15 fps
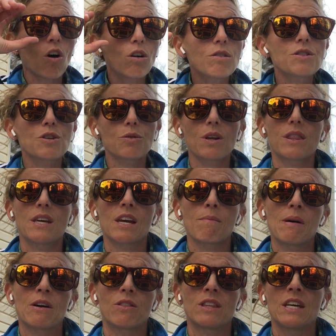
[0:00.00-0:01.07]
also to think
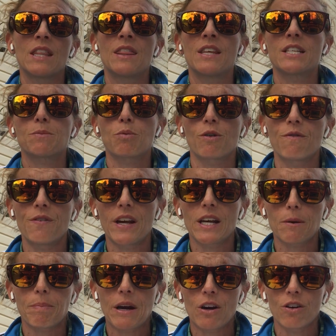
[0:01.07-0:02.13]
about then this
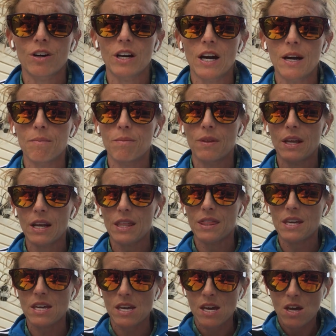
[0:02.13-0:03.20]
prophetic paradigm that I
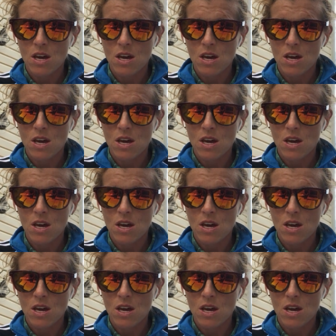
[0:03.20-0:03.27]
think